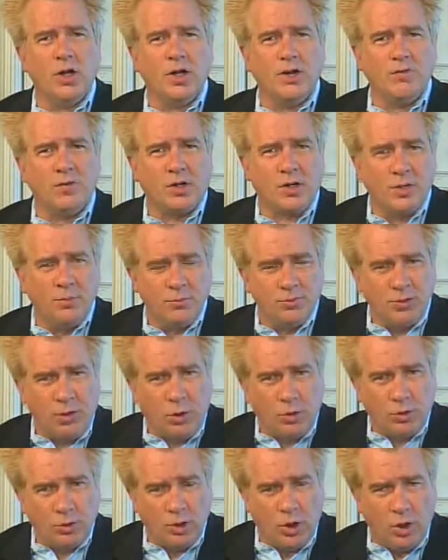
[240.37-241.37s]
never comes to
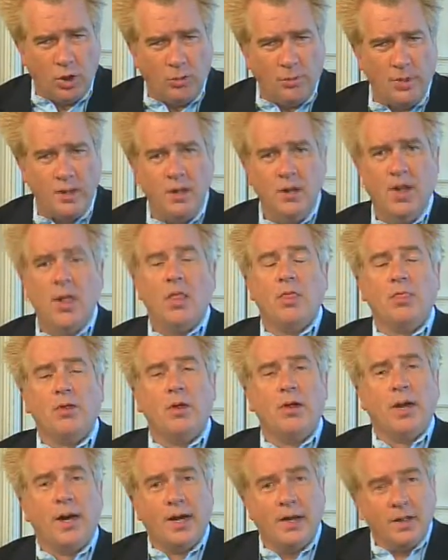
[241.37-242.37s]
Oklahoma, the
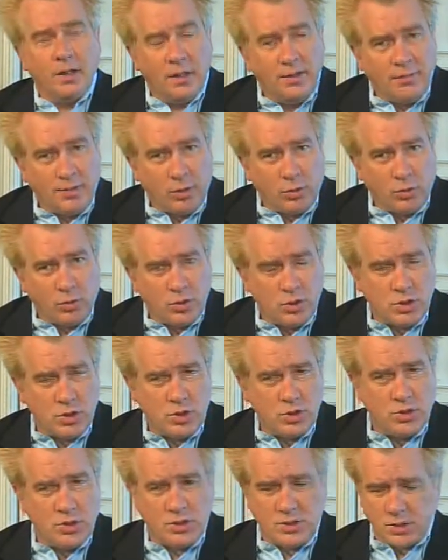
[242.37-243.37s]
9/11
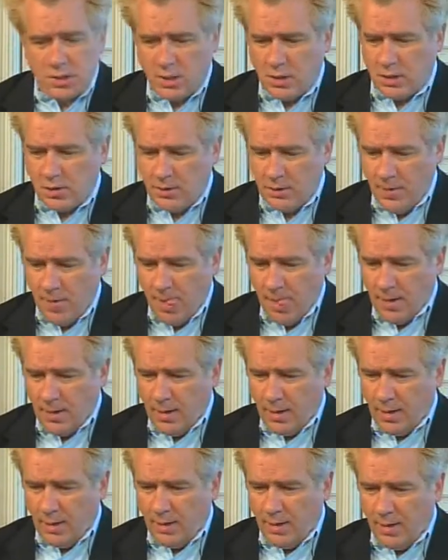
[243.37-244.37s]
Christian Center,
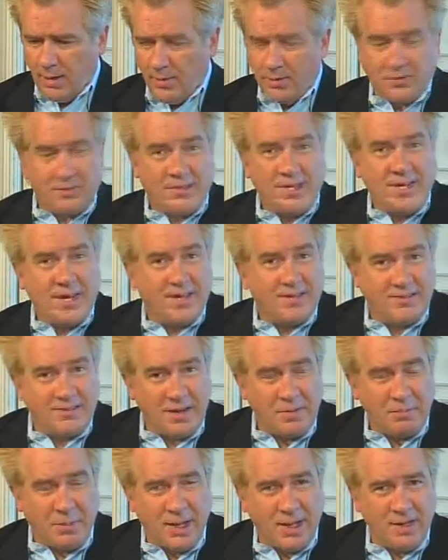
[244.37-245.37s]
the
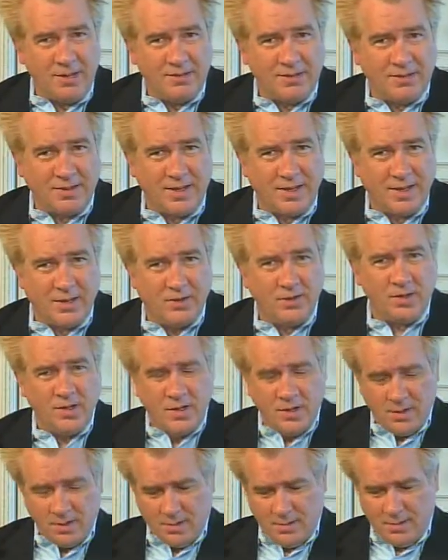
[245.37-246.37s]
TSA body scanners.
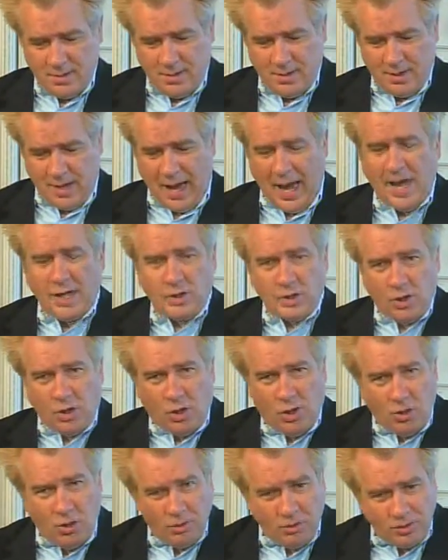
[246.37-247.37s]
Actually,
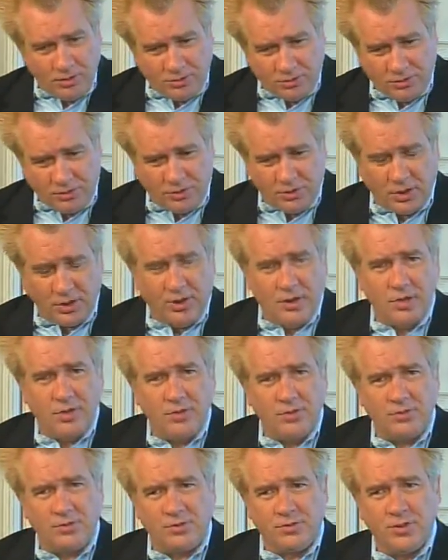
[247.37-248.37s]
all this
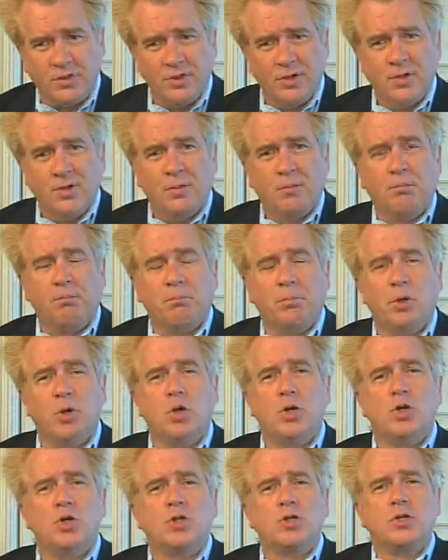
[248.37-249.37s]
does
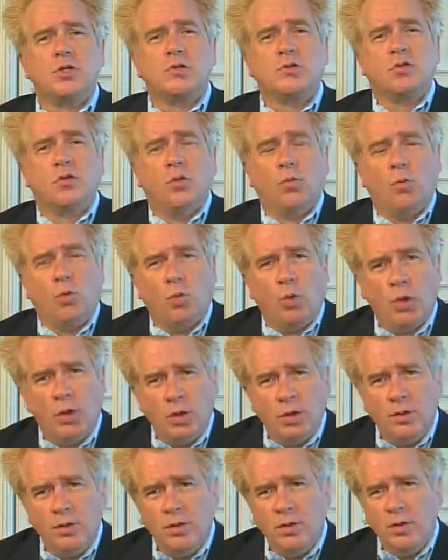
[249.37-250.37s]
merge into
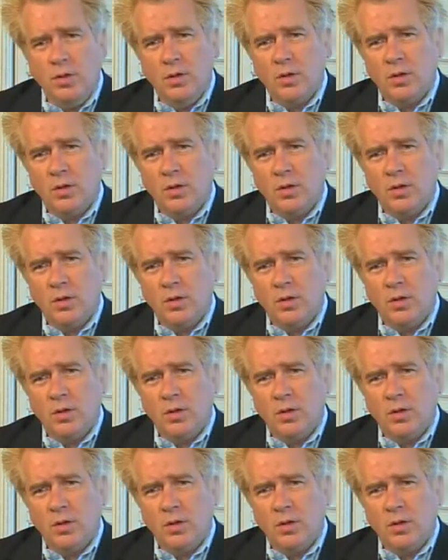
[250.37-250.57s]
one